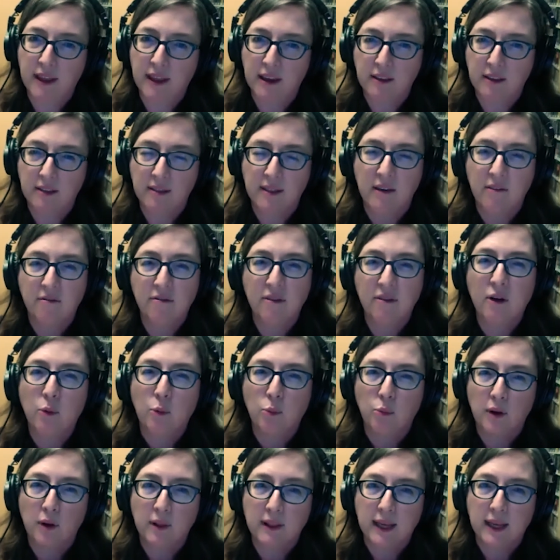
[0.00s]
They
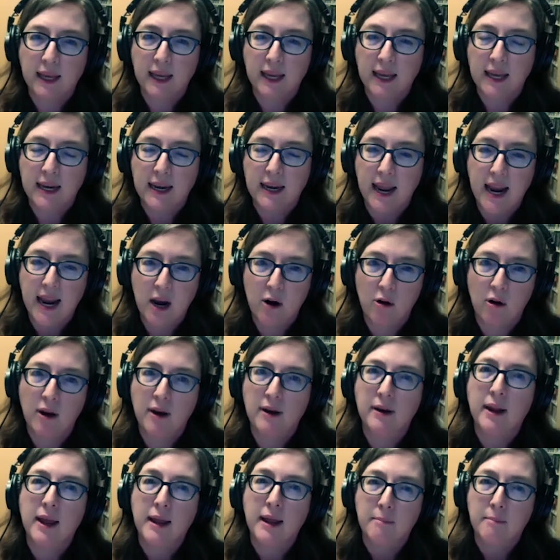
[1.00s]
feel really
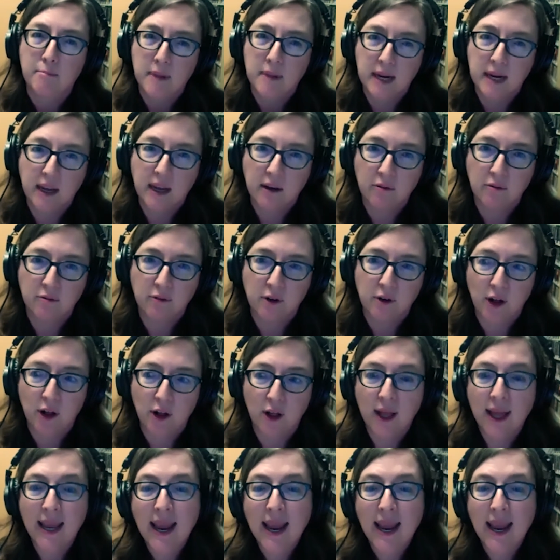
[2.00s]
inherent and meaningful.